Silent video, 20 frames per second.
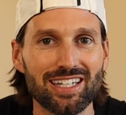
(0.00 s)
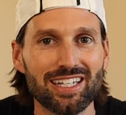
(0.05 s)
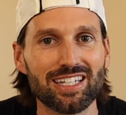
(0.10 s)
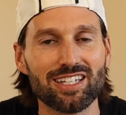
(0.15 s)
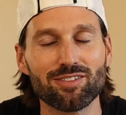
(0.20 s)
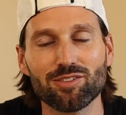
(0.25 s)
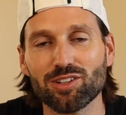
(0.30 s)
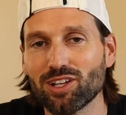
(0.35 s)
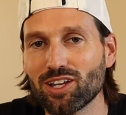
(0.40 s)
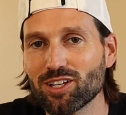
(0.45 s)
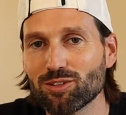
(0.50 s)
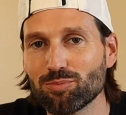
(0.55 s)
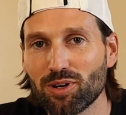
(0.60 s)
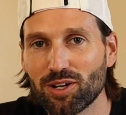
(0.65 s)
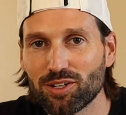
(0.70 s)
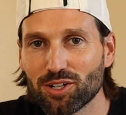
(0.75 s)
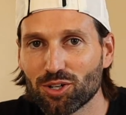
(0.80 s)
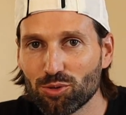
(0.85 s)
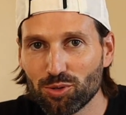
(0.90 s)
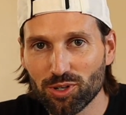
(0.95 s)
give the like
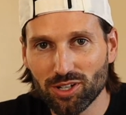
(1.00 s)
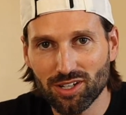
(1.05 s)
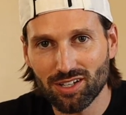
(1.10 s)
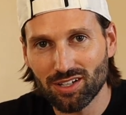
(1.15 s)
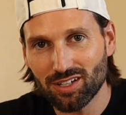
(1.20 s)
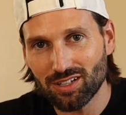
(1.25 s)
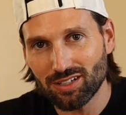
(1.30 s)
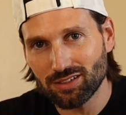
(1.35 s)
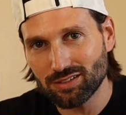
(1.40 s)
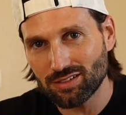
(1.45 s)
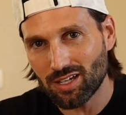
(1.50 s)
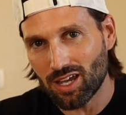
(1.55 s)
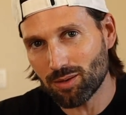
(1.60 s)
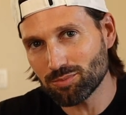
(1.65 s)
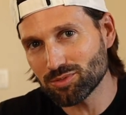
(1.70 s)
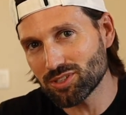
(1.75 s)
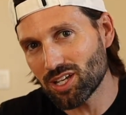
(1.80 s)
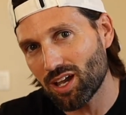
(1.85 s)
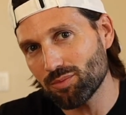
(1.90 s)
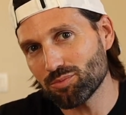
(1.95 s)
button a quick
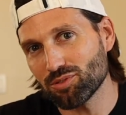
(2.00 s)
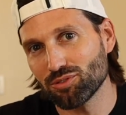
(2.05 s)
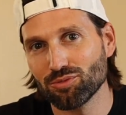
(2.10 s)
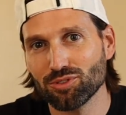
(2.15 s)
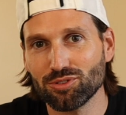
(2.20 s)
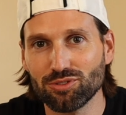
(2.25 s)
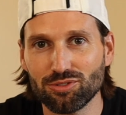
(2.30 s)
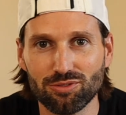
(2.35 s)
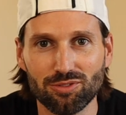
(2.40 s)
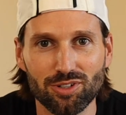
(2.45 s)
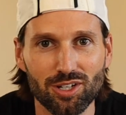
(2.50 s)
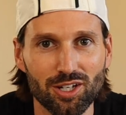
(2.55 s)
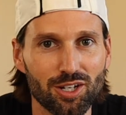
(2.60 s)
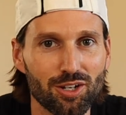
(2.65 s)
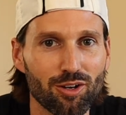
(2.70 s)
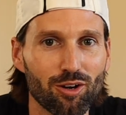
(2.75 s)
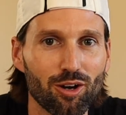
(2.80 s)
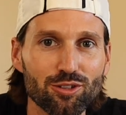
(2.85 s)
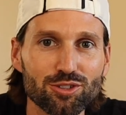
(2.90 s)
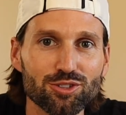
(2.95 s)
tap-tap-a-roo.
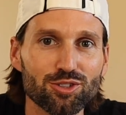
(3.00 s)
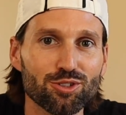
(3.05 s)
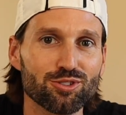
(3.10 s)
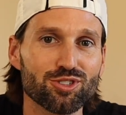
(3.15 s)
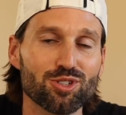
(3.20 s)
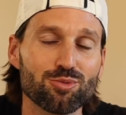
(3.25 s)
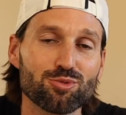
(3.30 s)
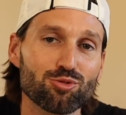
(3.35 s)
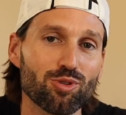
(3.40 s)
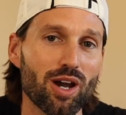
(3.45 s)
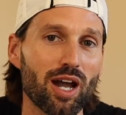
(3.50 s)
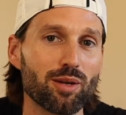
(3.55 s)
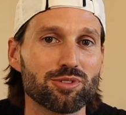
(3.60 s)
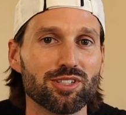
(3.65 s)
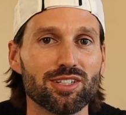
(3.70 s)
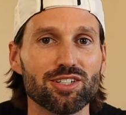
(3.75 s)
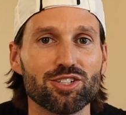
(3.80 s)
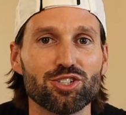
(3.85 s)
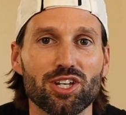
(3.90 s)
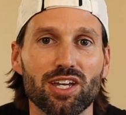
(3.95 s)
Also, subscribe to
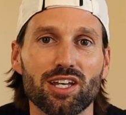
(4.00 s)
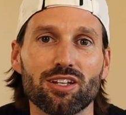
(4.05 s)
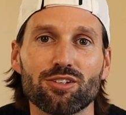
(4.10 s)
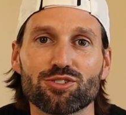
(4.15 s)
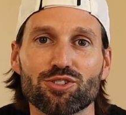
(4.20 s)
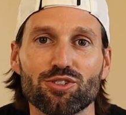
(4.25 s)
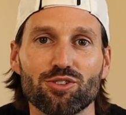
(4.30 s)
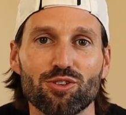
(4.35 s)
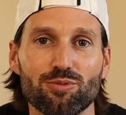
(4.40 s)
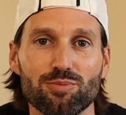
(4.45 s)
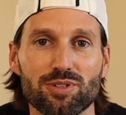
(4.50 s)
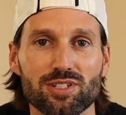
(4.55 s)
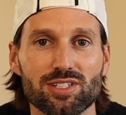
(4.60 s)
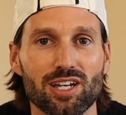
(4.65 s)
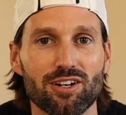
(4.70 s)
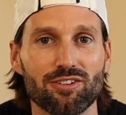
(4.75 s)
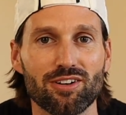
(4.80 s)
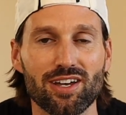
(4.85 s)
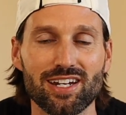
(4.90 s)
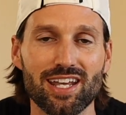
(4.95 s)
the channel so you don't miss
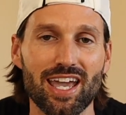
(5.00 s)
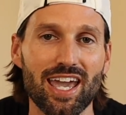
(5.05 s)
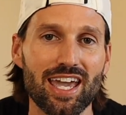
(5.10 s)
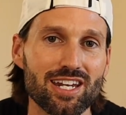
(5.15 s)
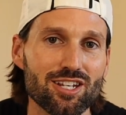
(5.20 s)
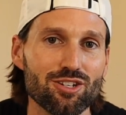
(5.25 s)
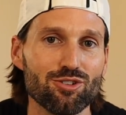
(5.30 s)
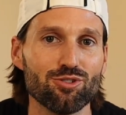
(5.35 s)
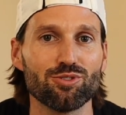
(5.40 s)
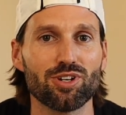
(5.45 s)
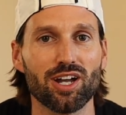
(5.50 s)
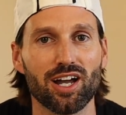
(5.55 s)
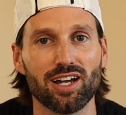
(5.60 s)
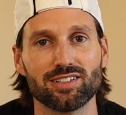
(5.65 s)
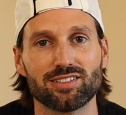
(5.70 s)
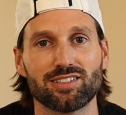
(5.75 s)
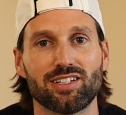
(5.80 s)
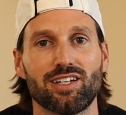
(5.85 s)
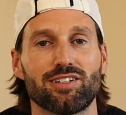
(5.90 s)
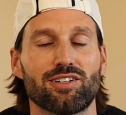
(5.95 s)
out on any new
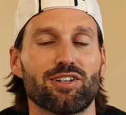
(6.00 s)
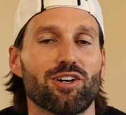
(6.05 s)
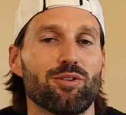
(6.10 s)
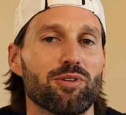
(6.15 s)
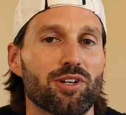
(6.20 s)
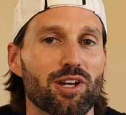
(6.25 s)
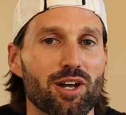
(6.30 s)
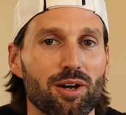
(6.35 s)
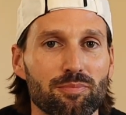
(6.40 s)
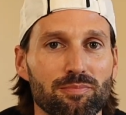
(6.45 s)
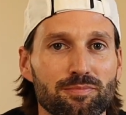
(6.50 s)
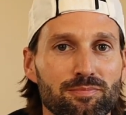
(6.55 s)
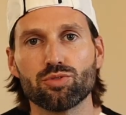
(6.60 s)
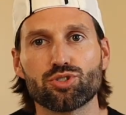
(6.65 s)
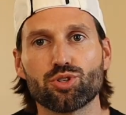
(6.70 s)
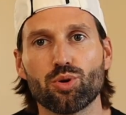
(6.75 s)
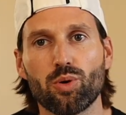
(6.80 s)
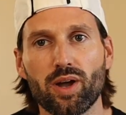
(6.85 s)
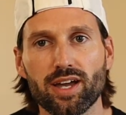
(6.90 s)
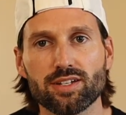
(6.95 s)
content coming up.
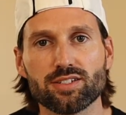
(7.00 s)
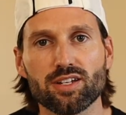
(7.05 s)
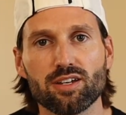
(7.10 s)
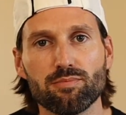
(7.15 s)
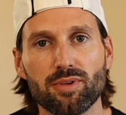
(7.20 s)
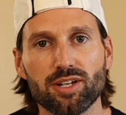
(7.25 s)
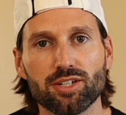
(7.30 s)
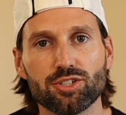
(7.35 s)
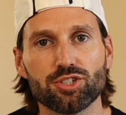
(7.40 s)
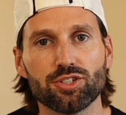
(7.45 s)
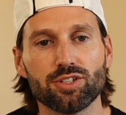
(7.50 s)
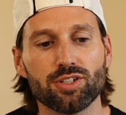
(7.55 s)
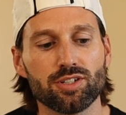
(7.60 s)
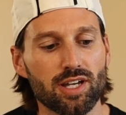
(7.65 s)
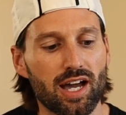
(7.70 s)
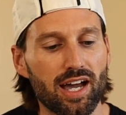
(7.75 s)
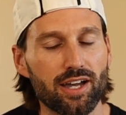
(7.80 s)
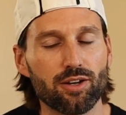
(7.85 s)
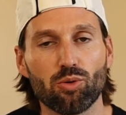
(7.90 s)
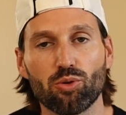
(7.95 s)
So as I mentioned,
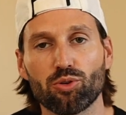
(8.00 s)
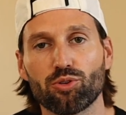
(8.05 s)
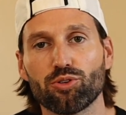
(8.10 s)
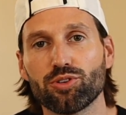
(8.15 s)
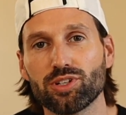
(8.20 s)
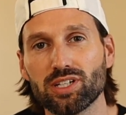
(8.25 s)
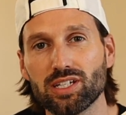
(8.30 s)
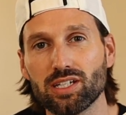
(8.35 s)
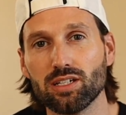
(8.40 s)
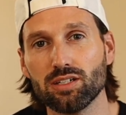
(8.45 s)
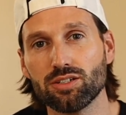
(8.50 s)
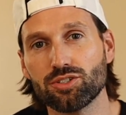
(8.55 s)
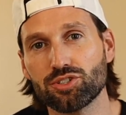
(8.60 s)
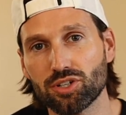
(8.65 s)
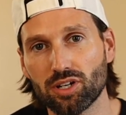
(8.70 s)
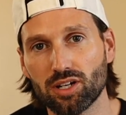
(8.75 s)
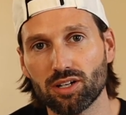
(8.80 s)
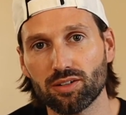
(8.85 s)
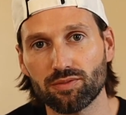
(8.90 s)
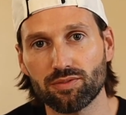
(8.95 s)
I ordered each
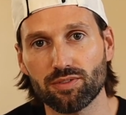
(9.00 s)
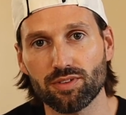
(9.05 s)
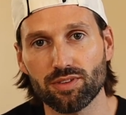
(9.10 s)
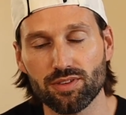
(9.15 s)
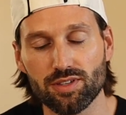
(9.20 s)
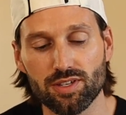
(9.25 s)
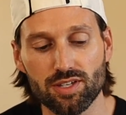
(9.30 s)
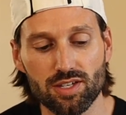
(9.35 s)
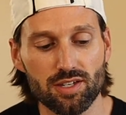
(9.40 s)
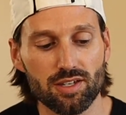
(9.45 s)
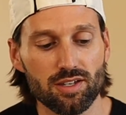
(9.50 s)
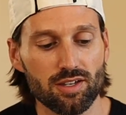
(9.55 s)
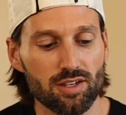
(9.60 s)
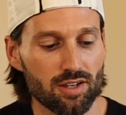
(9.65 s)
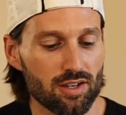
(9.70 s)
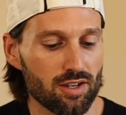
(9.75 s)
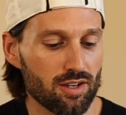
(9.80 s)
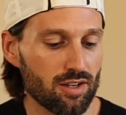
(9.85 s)
of the